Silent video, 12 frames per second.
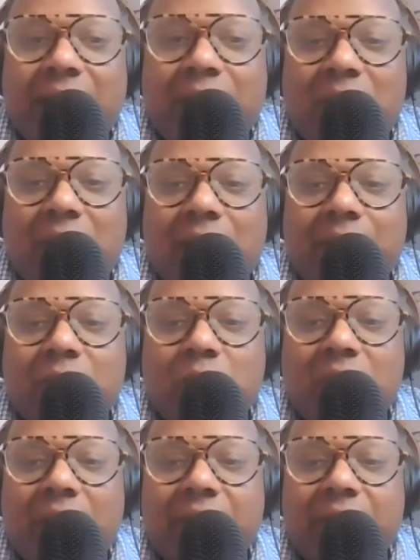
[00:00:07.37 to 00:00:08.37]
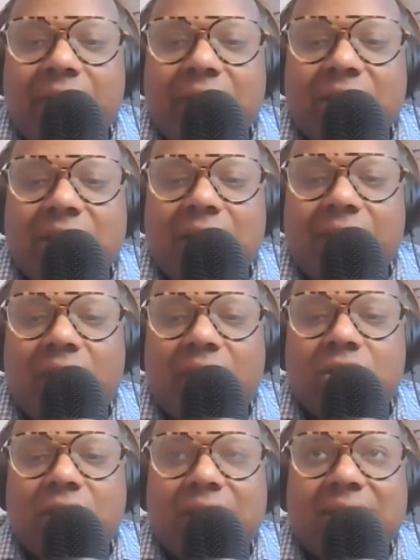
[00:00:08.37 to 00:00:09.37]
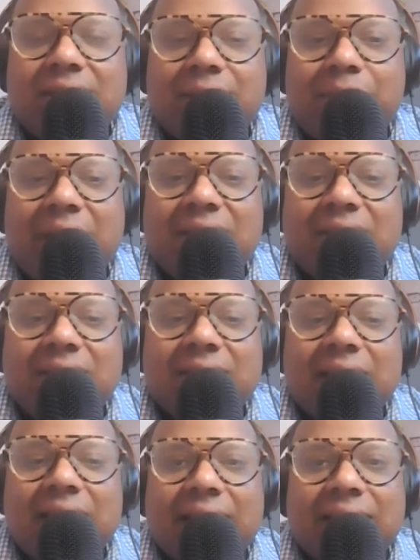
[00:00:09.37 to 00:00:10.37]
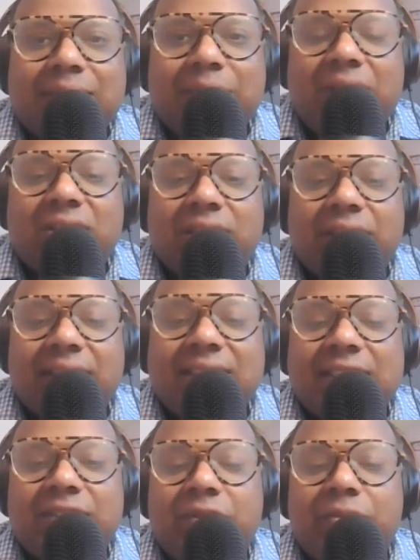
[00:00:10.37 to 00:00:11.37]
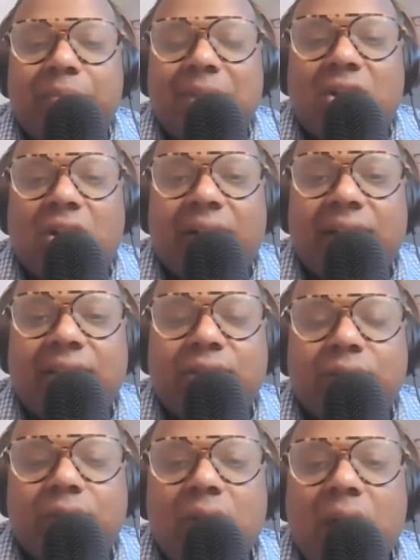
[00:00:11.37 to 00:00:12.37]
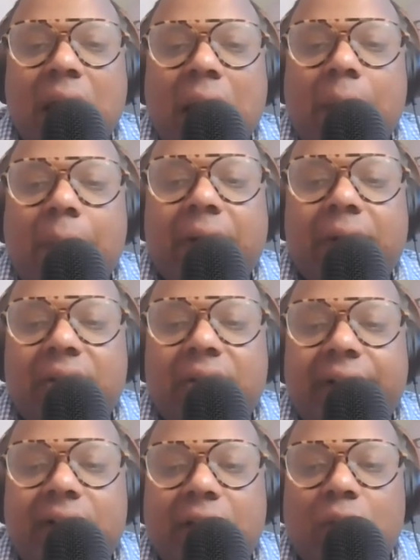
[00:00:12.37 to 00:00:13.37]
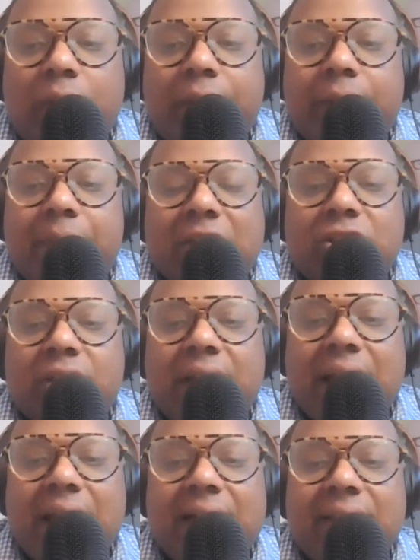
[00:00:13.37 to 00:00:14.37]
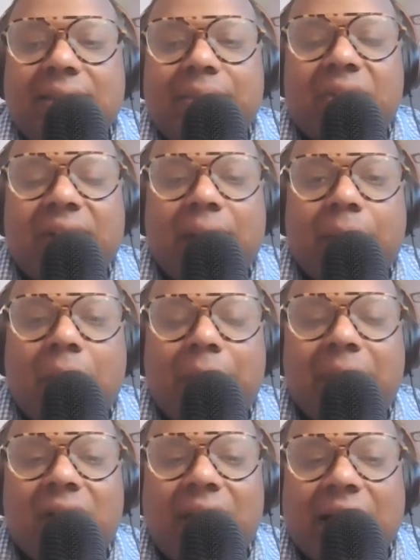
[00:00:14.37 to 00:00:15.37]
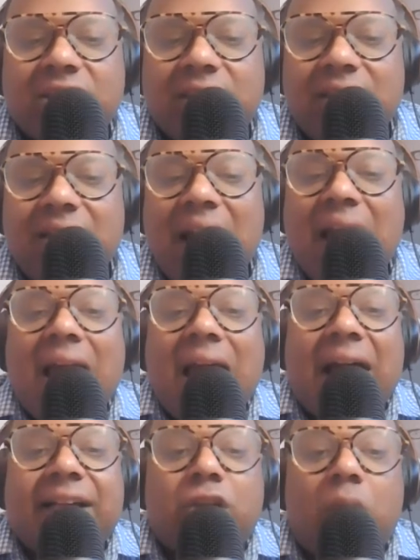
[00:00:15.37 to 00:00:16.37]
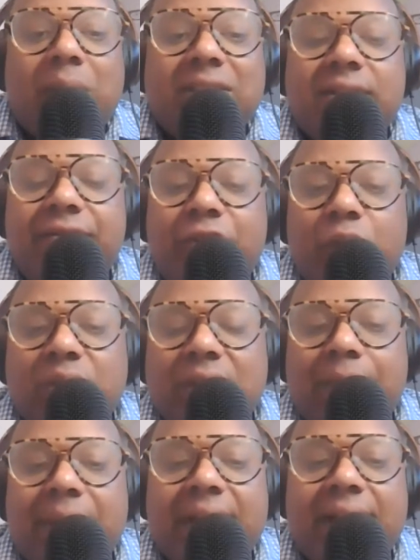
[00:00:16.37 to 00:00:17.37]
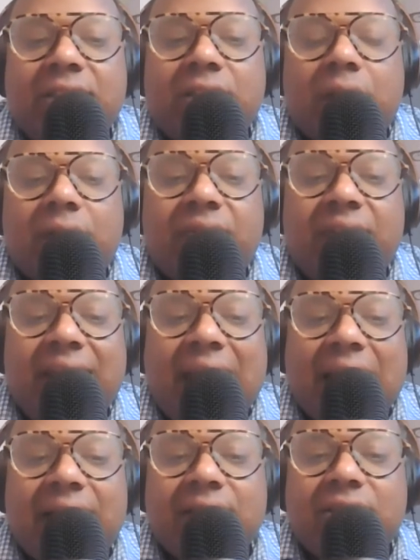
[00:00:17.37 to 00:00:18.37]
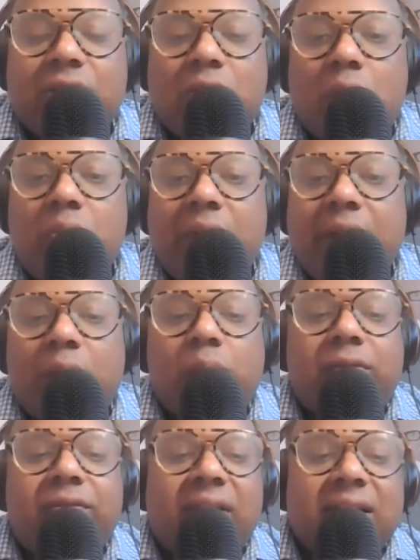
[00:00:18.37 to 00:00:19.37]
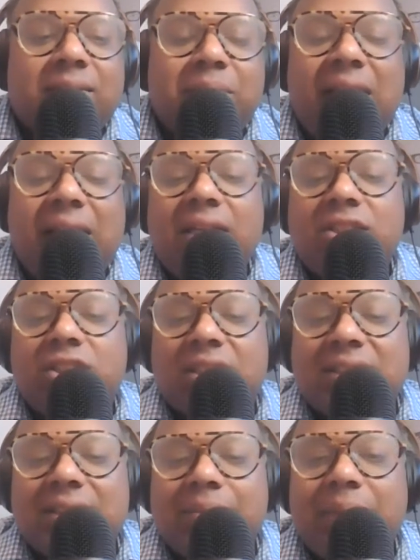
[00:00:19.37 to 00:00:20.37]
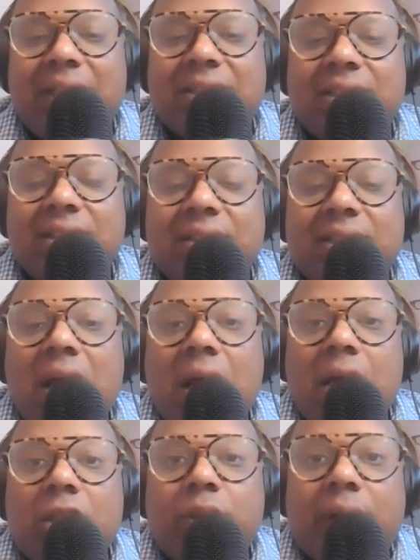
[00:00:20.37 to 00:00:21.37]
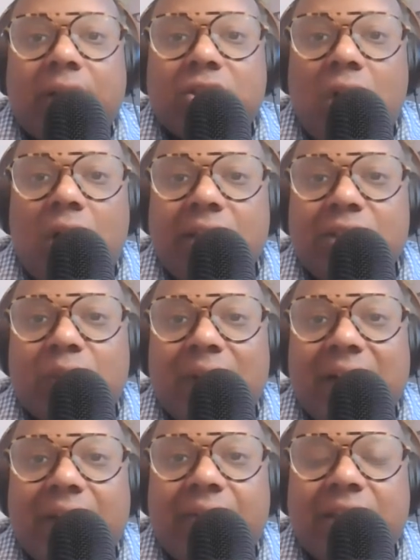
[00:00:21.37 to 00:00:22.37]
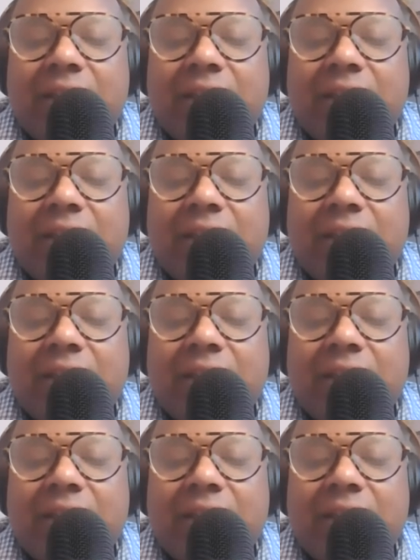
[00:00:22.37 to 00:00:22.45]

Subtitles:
and welcome to another edition of our Justice and Peace's guest speaker series as we've been talking to paralegal and lawyer bencher candidates about the upcoming election. As always, the views and opinions are of the candidates alone. They don't reflect me, Justice and Peace's Trias College, or any other